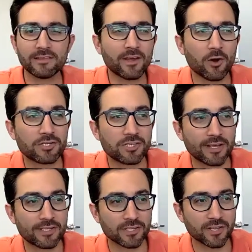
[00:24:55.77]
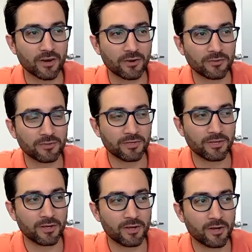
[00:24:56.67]
the negotiation though
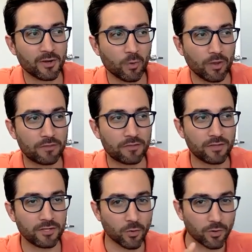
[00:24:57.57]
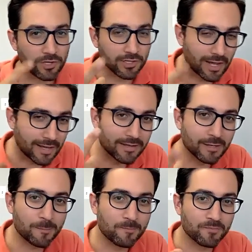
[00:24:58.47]
with your
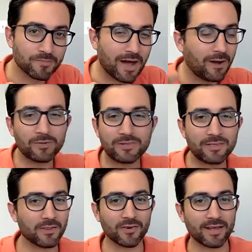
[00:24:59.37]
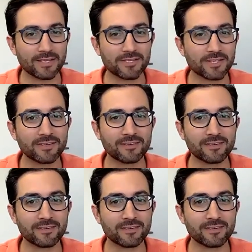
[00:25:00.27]
client not with the other agent.